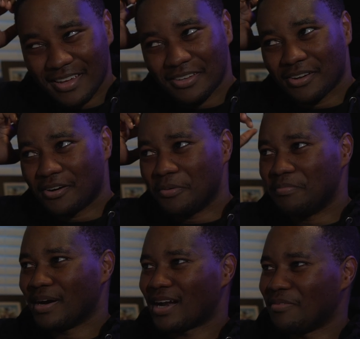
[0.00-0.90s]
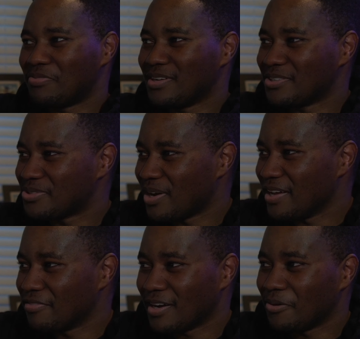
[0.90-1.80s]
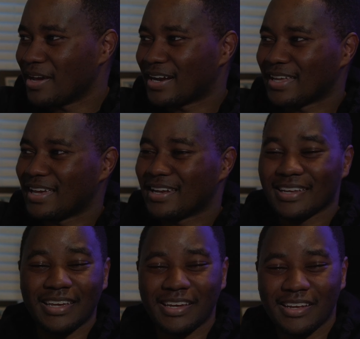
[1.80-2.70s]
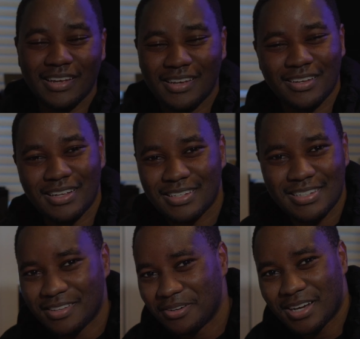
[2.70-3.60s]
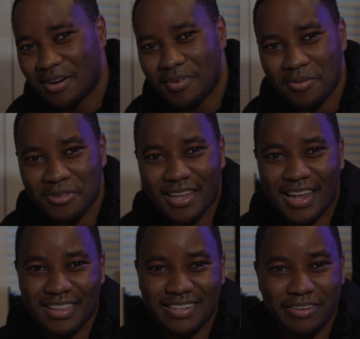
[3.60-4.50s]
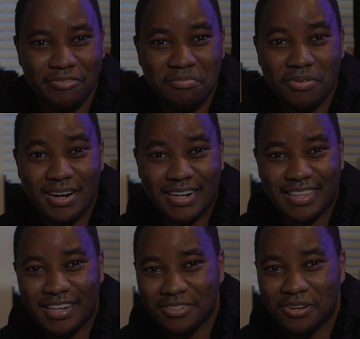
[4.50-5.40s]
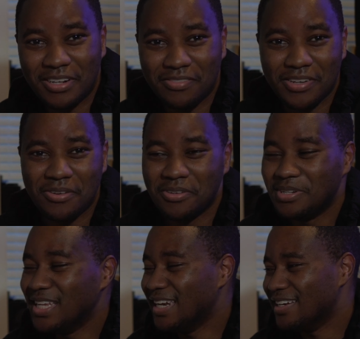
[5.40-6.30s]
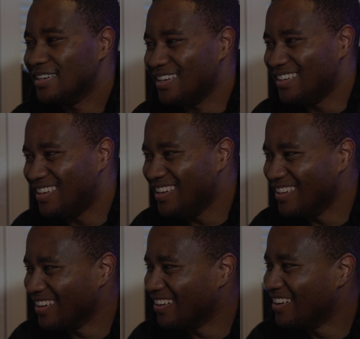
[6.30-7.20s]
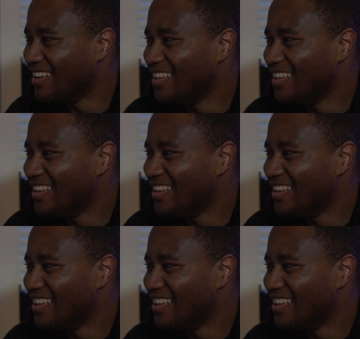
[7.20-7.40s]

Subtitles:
you know. But I'm pretty sure if I wait again a year, next year they'll come out with another different product that you don't even know you need it, you know.